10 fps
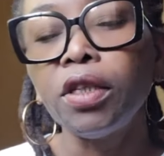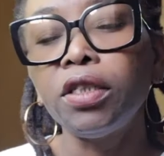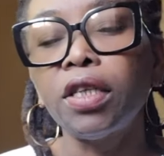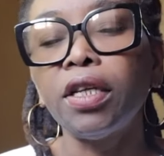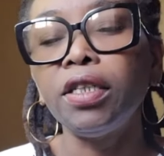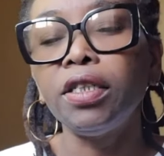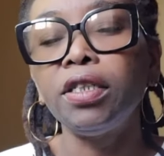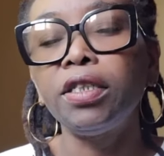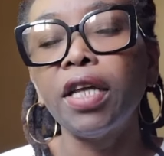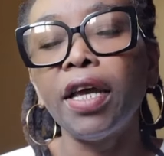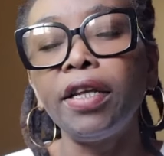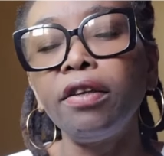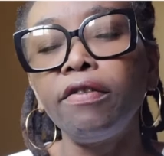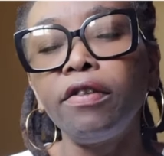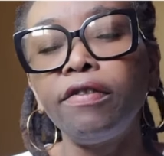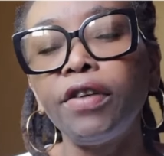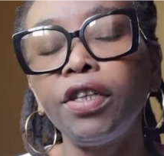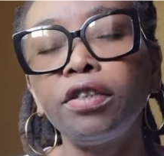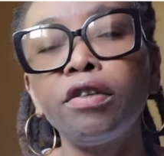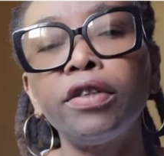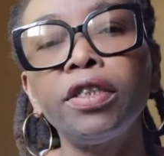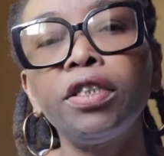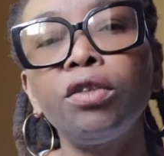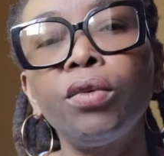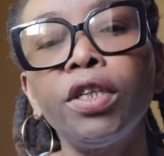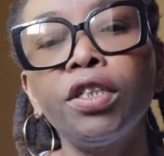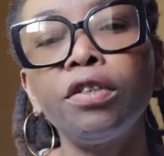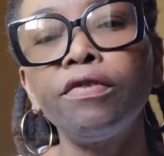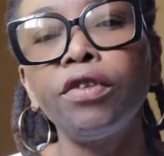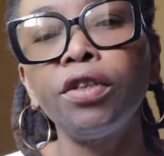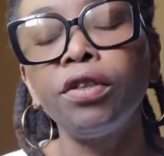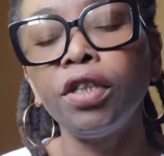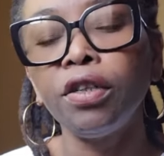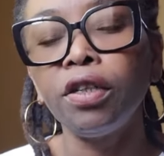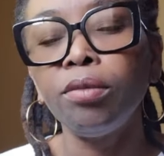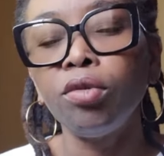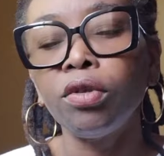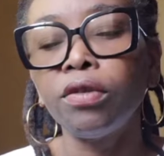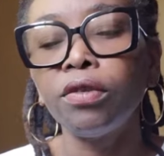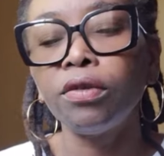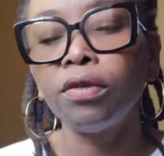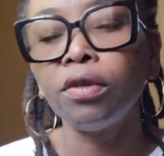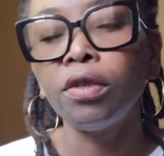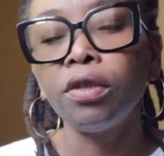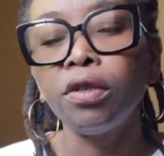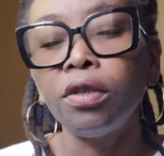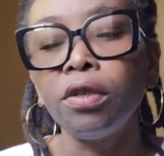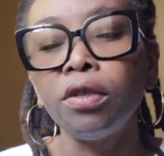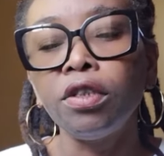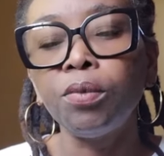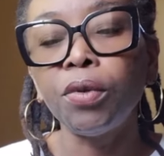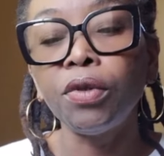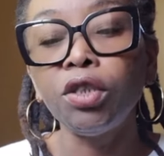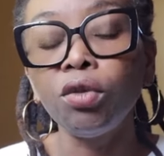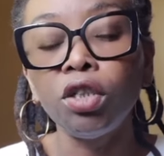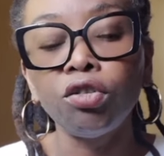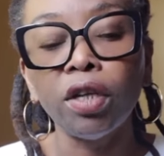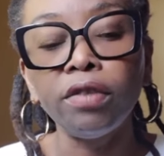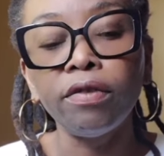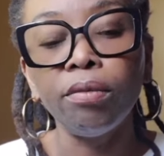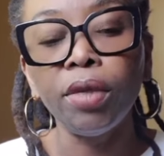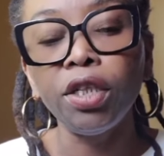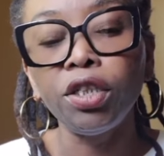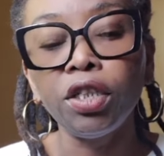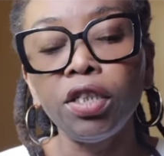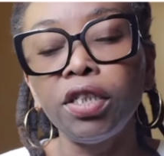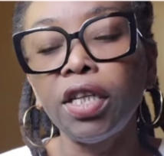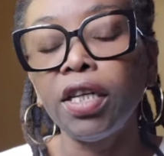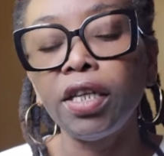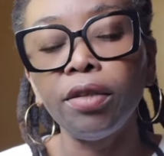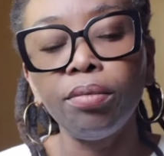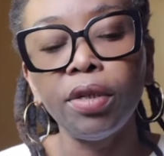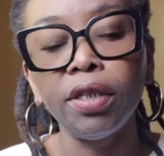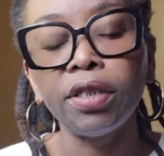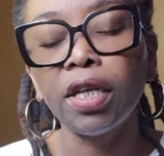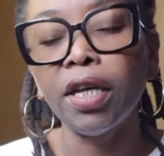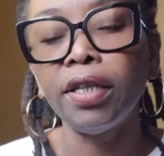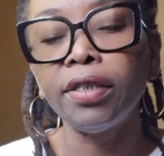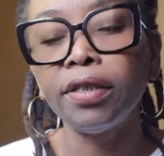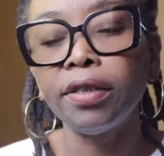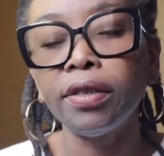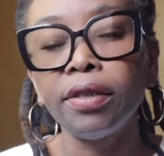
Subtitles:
It said it's the end of a phase or a situation for you here, Libras. Spiritual transformation is taking place, guys.